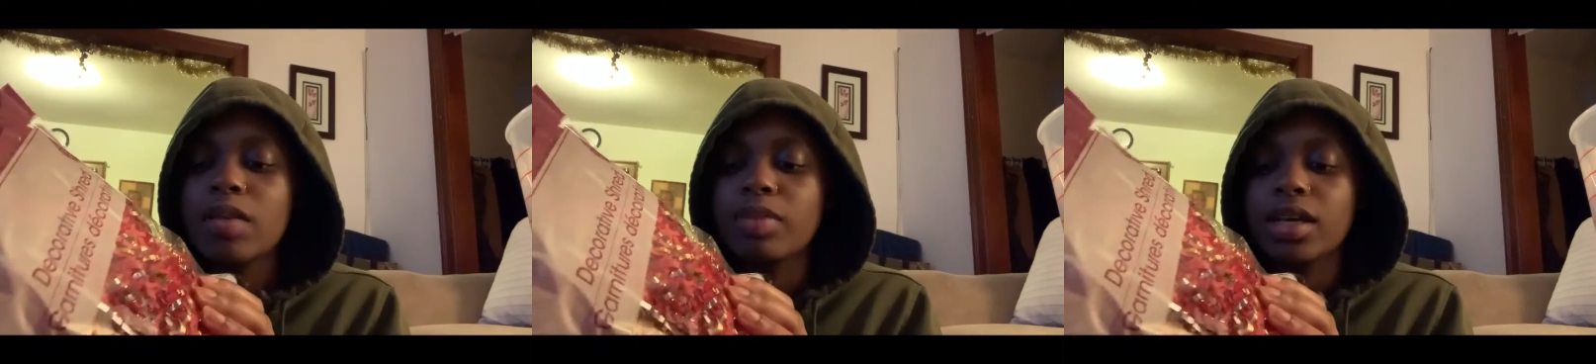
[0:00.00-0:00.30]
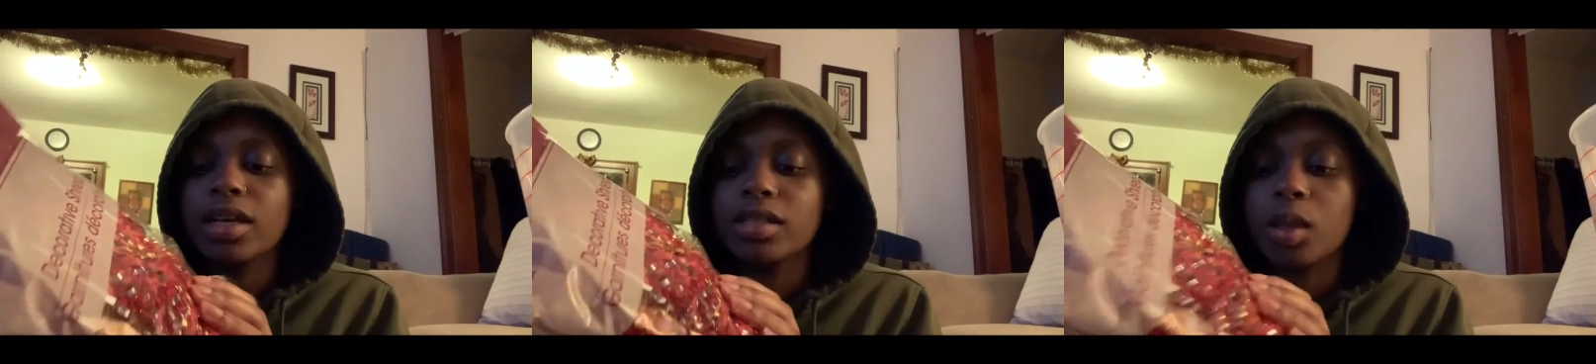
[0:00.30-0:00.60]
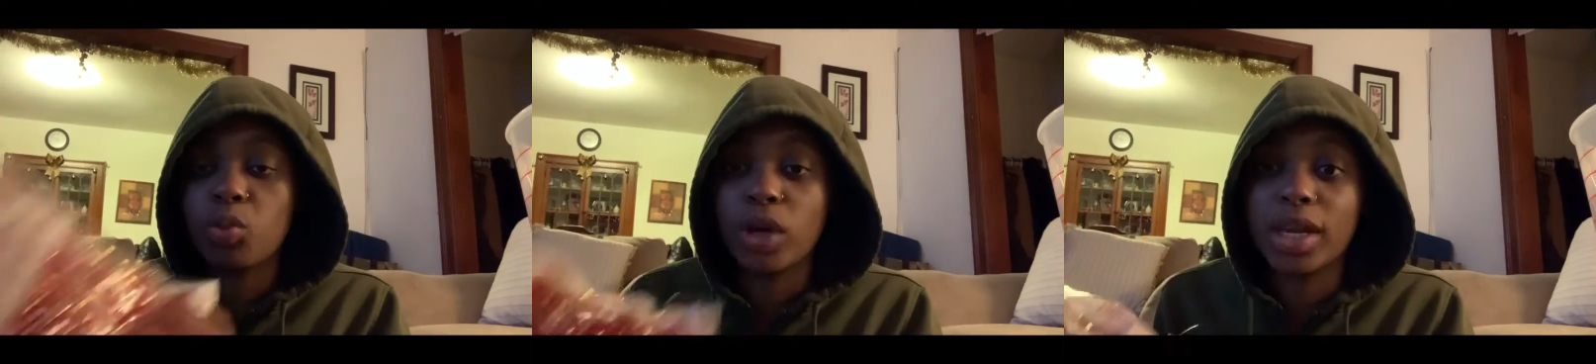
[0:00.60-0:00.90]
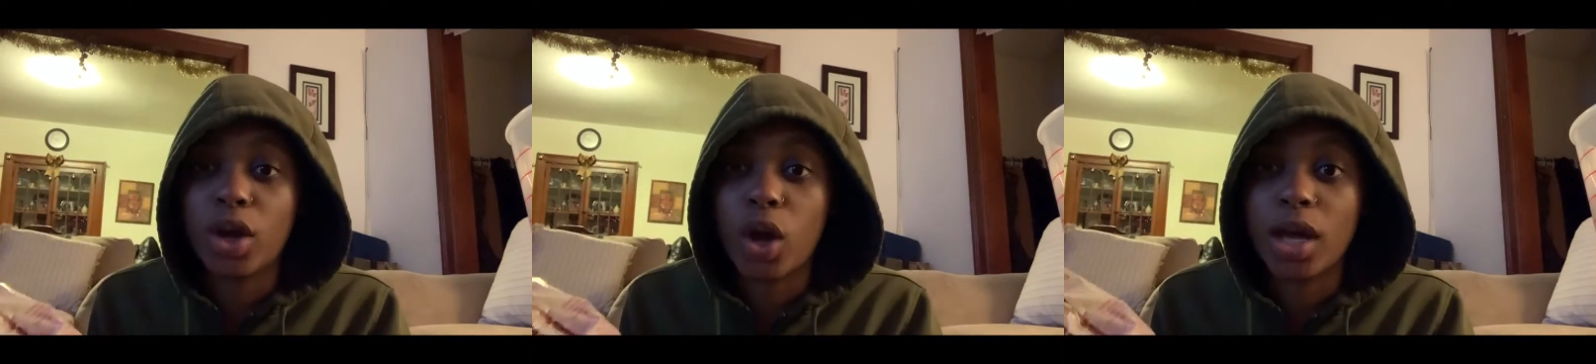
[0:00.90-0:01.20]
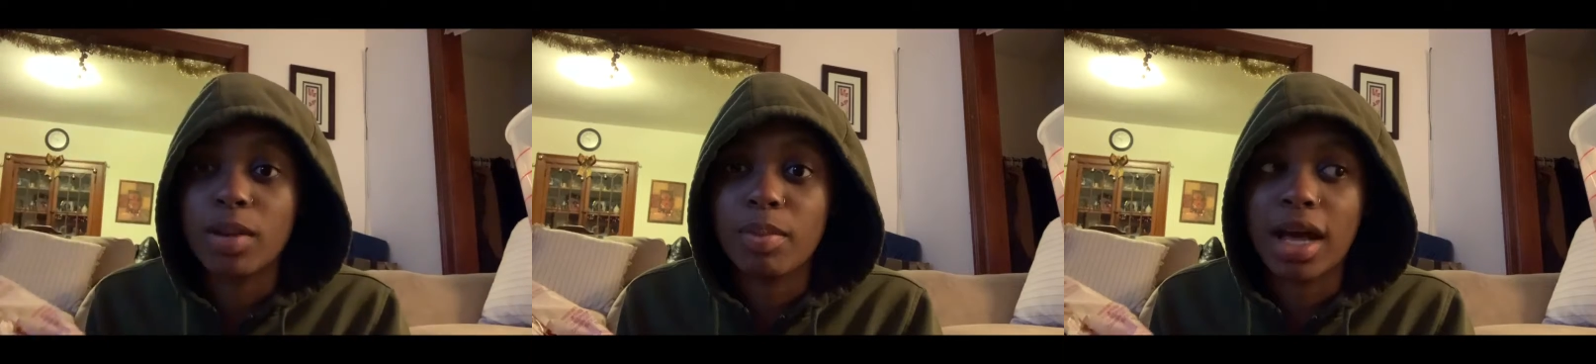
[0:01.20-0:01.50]
because I'm waiting
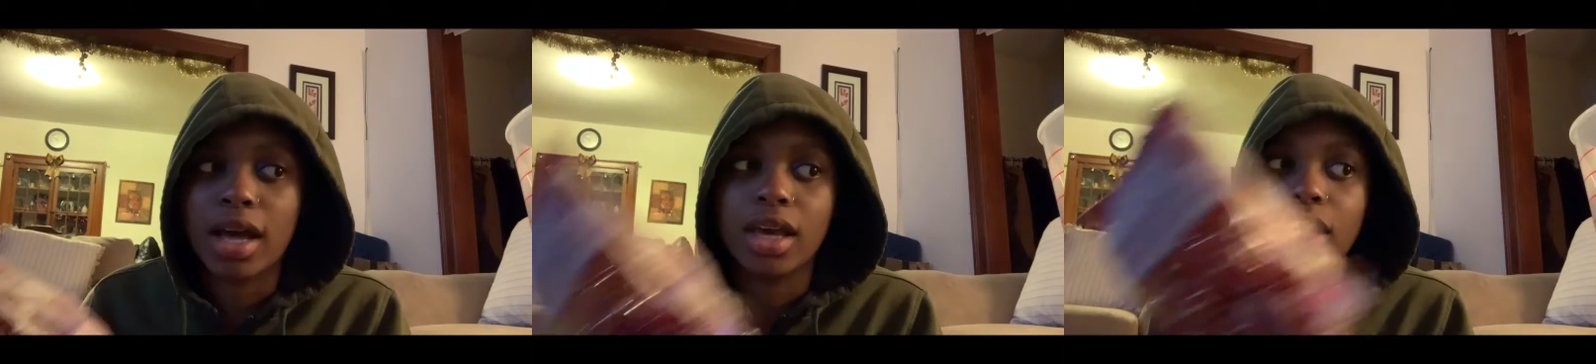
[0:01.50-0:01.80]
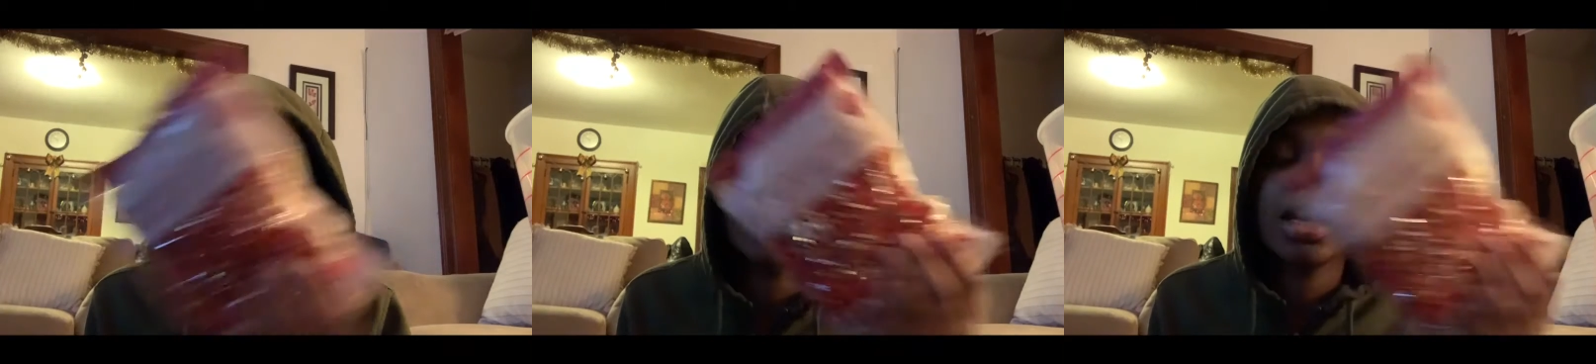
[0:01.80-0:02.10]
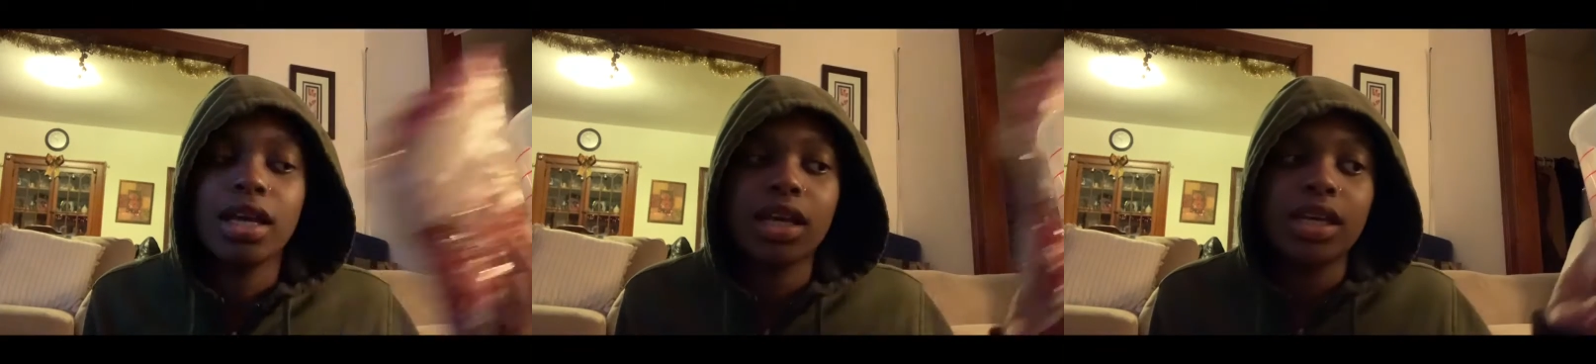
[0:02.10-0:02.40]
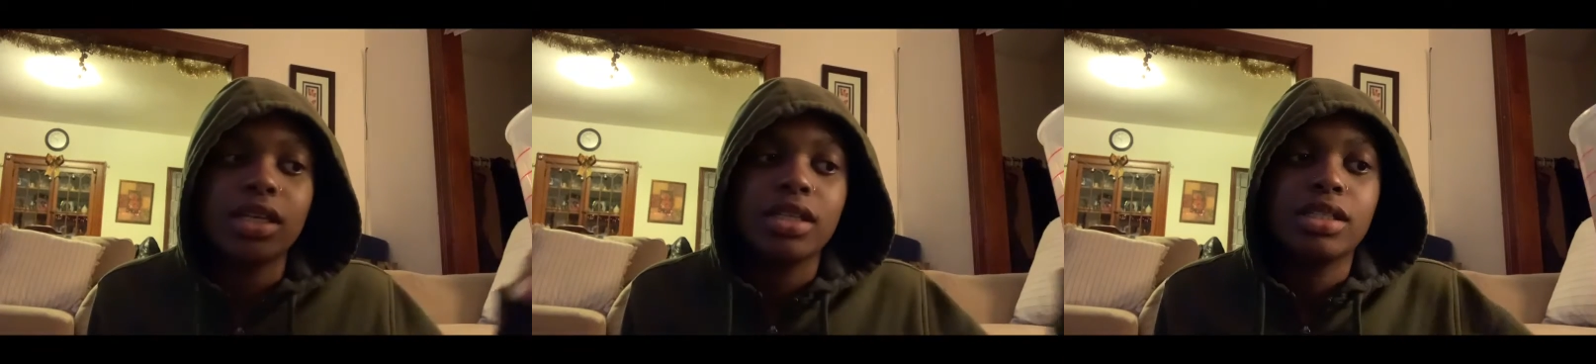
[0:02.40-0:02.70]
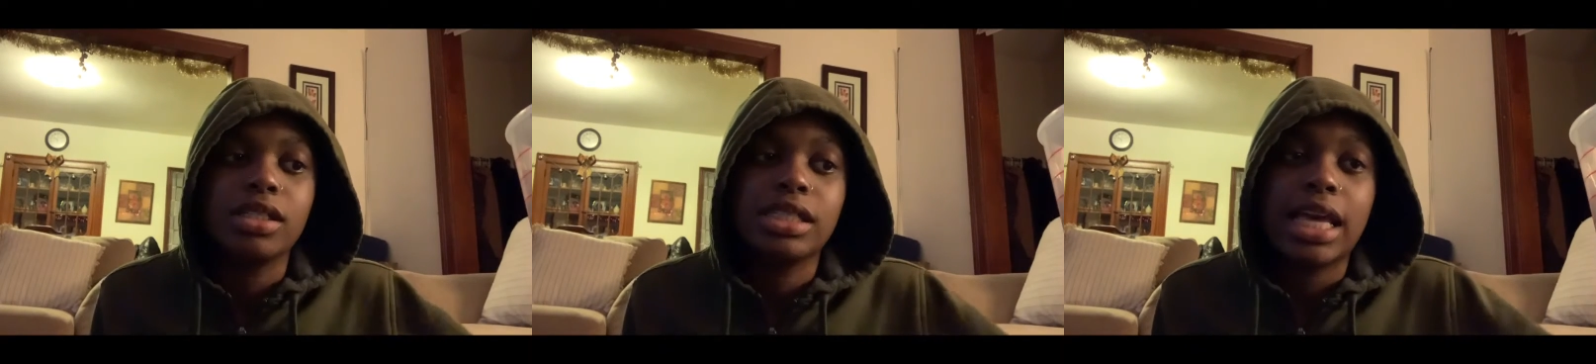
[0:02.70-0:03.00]
on my
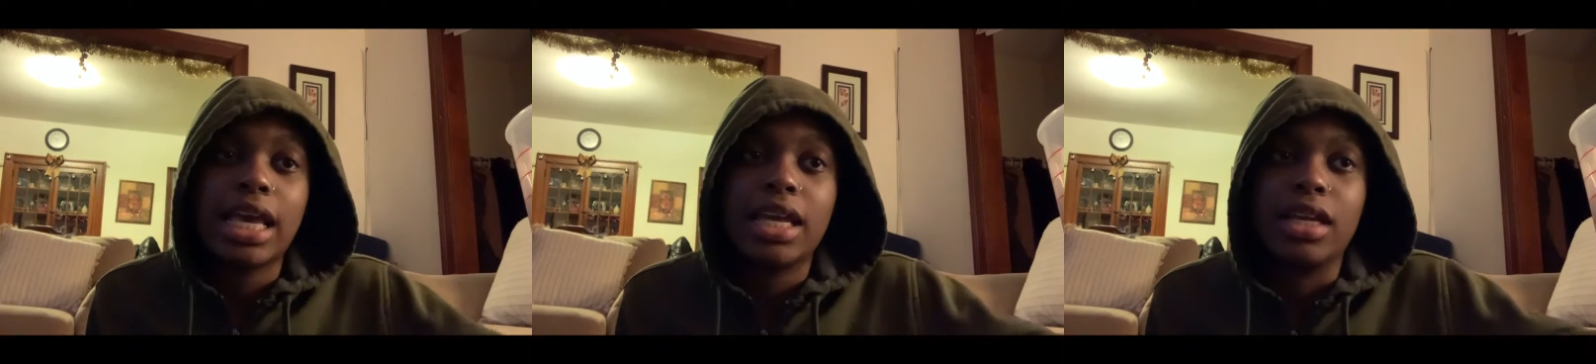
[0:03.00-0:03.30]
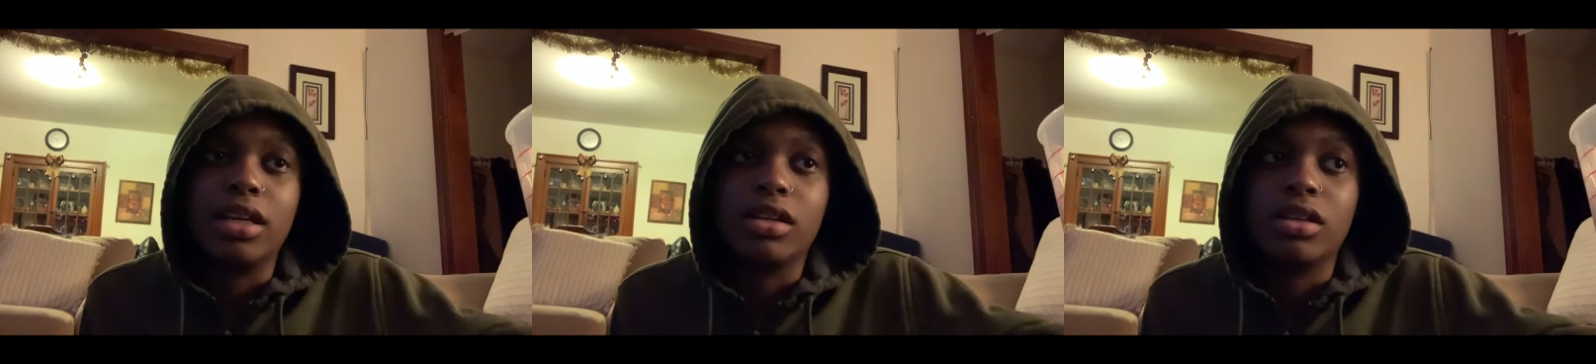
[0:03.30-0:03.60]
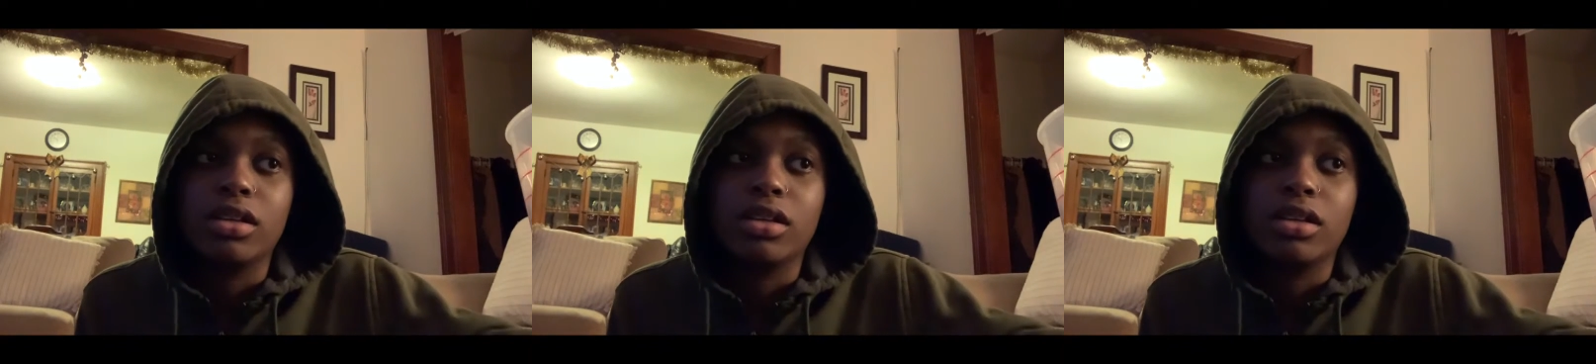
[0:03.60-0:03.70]
10